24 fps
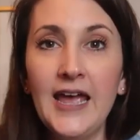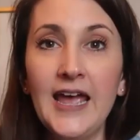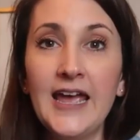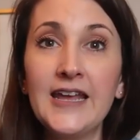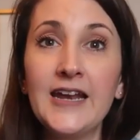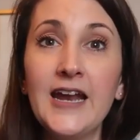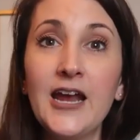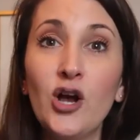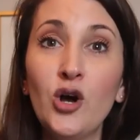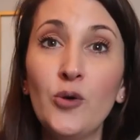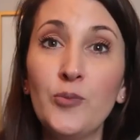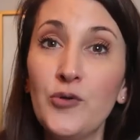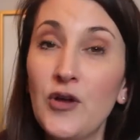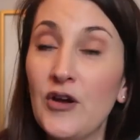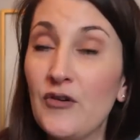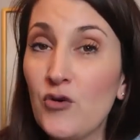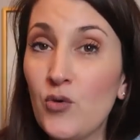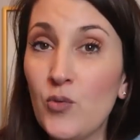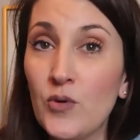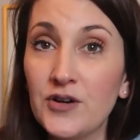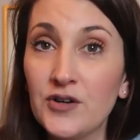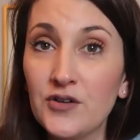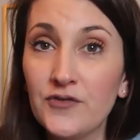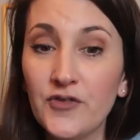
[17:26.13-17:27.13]
And I hope you have
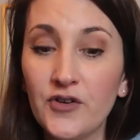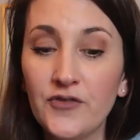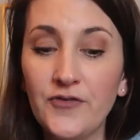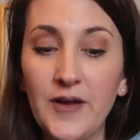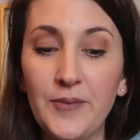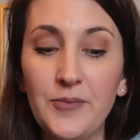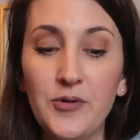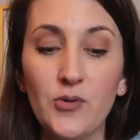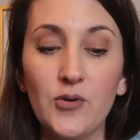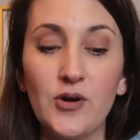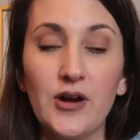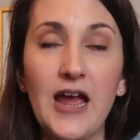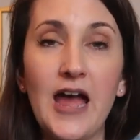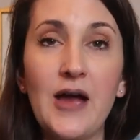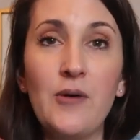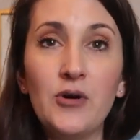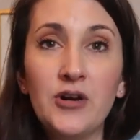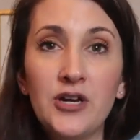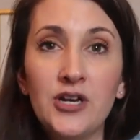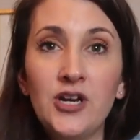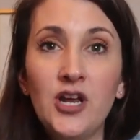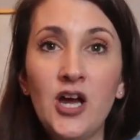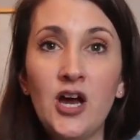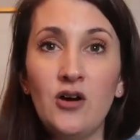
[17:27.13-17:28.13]
a wonderful February. I
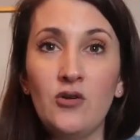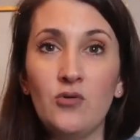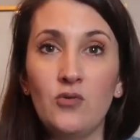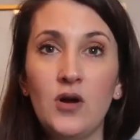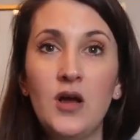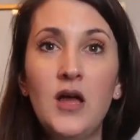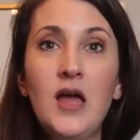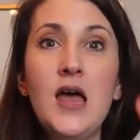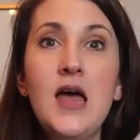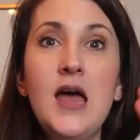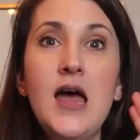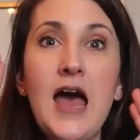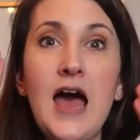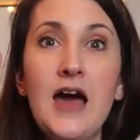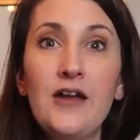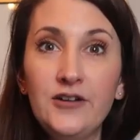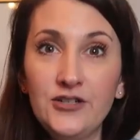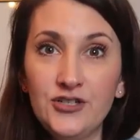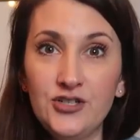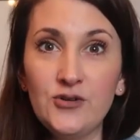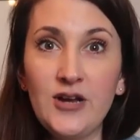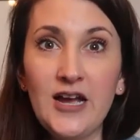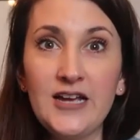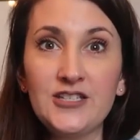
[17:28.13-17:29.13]
wanna know, how
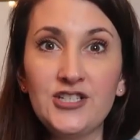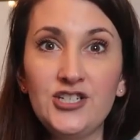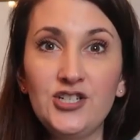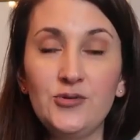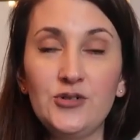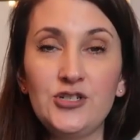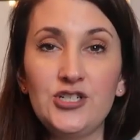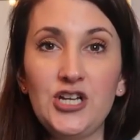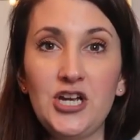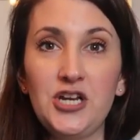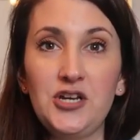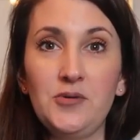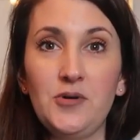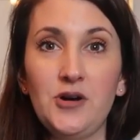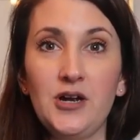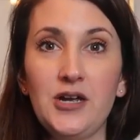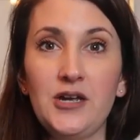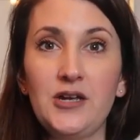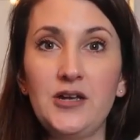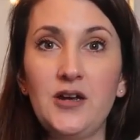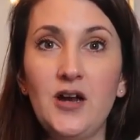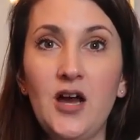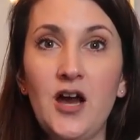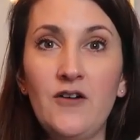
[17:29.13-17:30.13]
did you guys do in January?